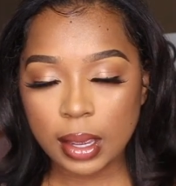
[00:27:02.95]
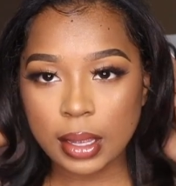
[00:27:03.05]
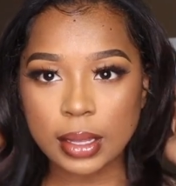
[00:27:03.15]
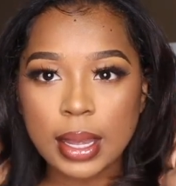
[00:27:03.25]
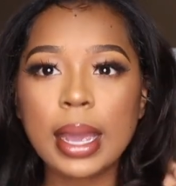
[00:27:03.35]

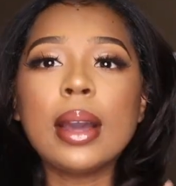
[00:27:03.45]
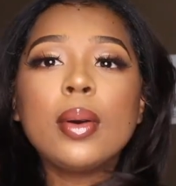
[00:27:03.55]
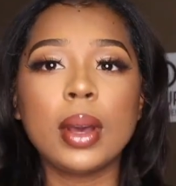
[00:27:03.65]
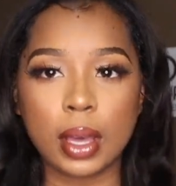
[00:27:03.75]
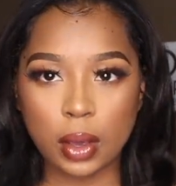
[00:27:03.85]
And
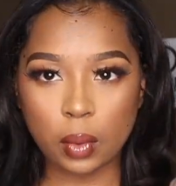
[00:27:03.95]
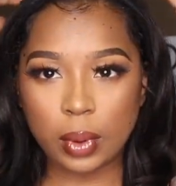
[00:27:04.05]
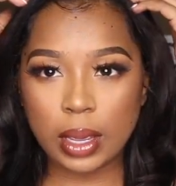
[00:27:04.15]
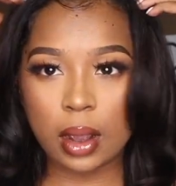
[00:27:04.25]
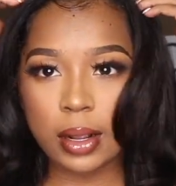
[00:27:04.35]
now
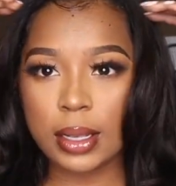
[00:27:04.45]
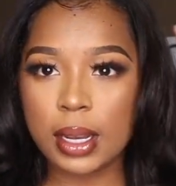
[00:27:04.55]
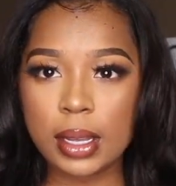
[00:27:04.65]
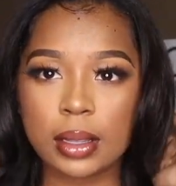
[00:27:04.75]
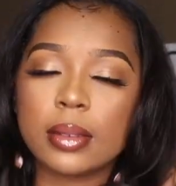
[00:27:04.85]
we are
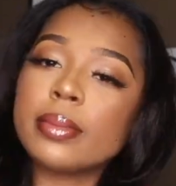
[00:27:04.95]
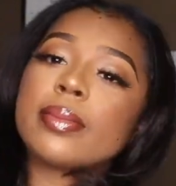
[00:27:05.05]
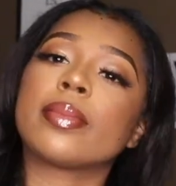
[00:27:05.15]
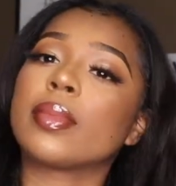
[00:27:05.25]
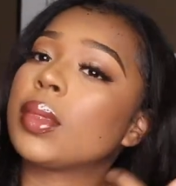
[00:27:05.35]
done.
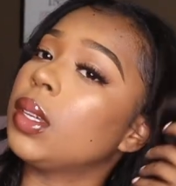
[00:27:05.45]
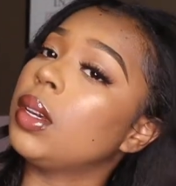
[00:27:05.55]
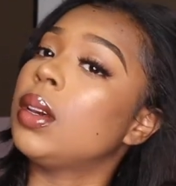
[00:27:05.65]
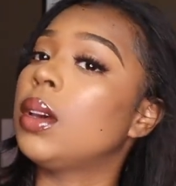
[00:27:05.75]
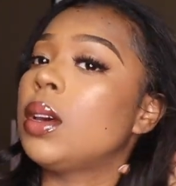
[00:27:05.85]

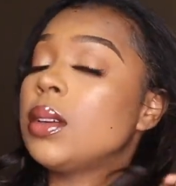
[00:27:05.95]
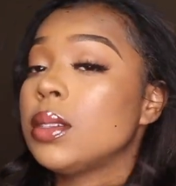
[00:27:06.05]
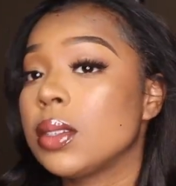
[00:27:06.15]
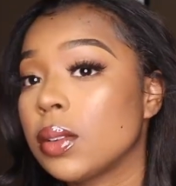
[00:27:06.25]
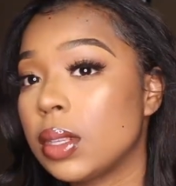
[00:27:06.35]

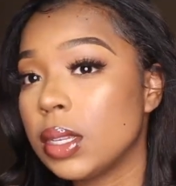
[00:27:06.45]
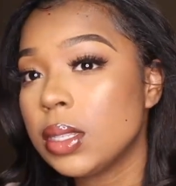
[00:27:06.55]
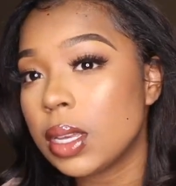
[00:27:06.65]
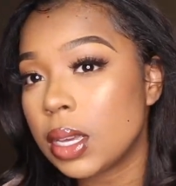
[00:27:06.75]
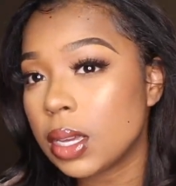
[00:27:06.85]
So
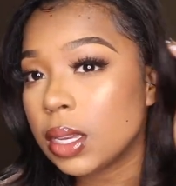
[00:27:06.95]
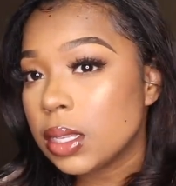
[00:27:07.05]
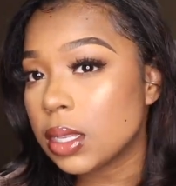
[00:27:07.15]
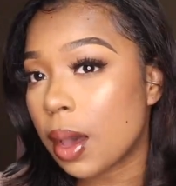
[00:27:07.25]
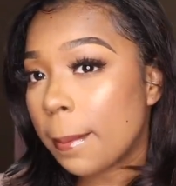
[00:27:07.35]
this
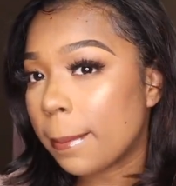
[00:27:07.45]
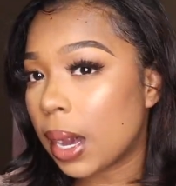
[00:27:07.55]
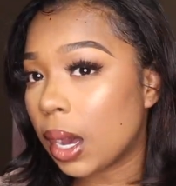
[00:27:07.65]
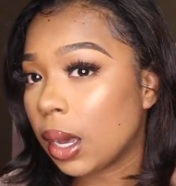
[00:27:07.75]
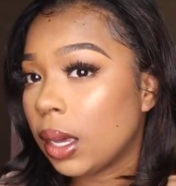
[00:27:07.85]
is
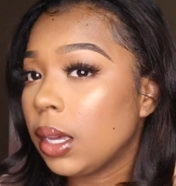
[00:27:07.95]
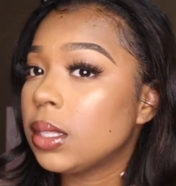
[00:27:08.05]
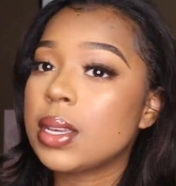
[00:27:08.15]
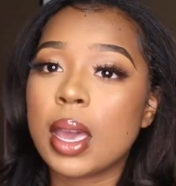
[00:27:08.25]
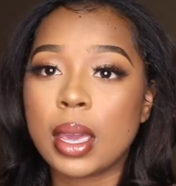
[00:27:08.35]
my
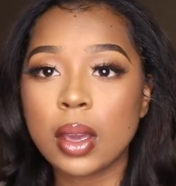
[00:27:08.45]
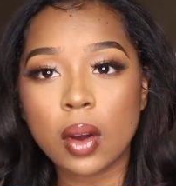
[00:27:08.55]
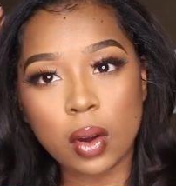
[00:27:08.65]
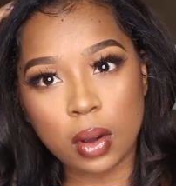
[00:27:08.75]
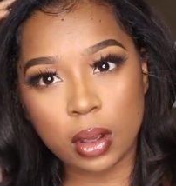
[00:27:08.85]
take
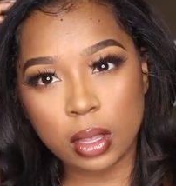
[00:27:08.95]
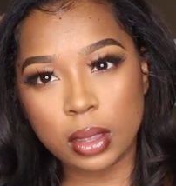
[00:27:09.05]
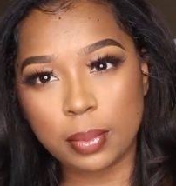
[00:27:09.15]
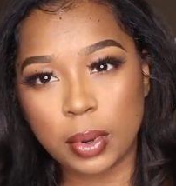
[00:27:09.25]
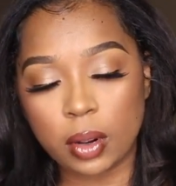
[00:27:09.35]

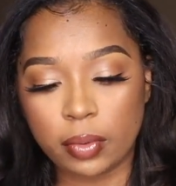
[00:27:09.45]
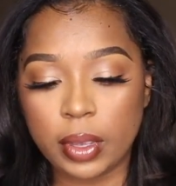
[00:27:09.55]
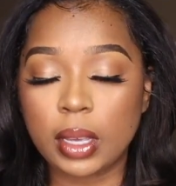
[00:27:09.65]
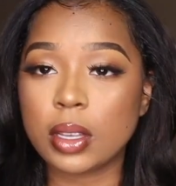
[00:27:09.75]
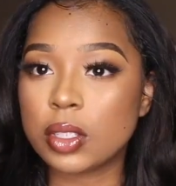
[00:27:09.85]
on the
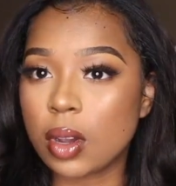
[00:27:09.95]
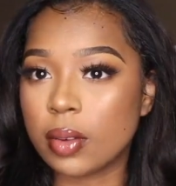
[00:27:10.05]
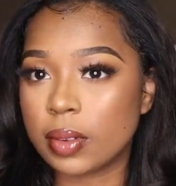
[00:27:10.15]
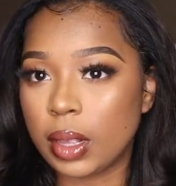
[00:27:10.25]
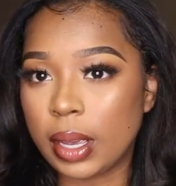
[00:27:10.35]
Perfect
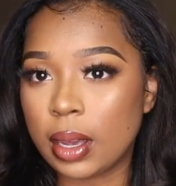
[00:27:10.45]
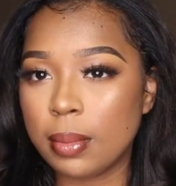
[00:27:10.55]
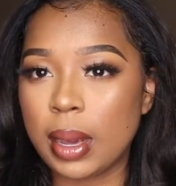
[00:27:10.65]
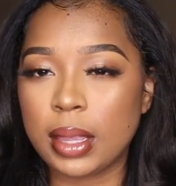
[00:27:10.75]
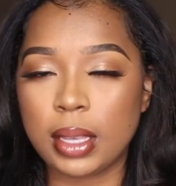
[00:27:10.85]
Soft
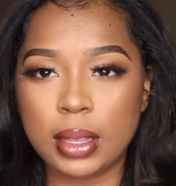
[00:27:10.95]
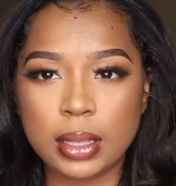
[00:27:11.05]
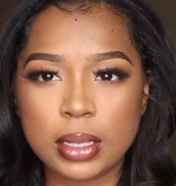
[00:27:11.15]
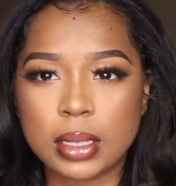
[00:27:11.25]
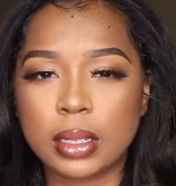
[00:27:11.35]
Glam. I think
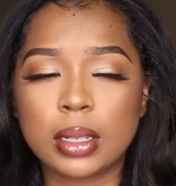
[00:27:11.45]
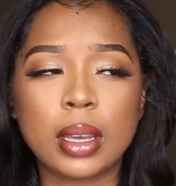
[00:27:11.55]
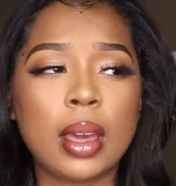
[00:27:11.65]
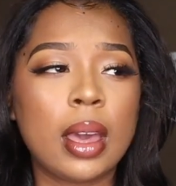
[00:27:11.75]
that this look